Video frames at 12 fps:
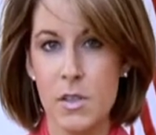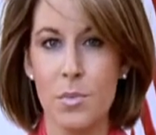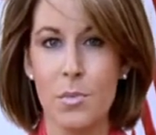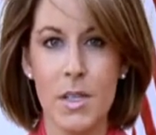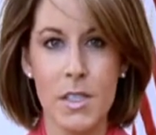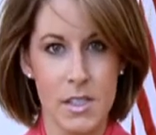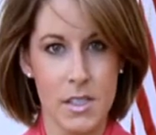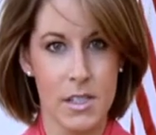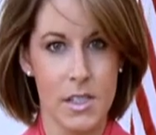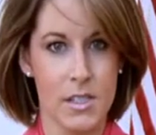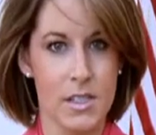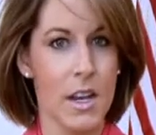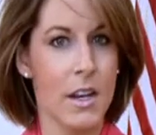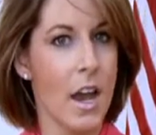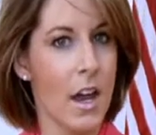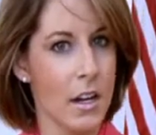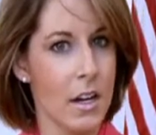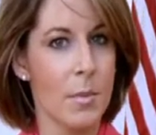businesses, and
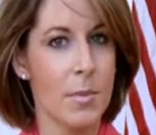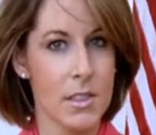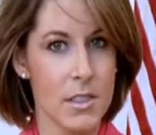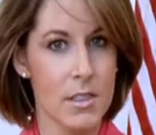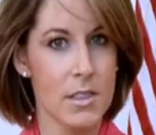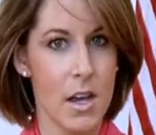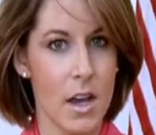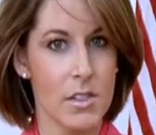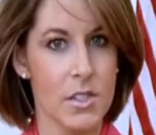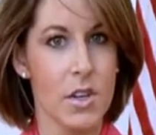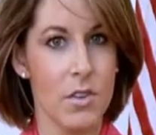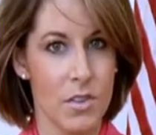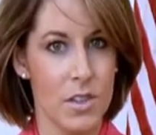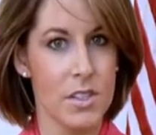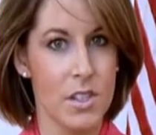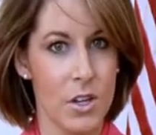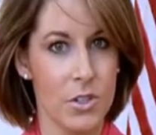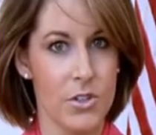economic success of this
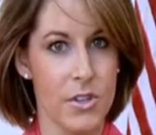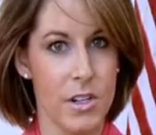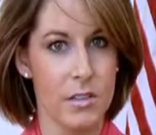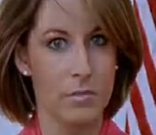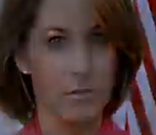country.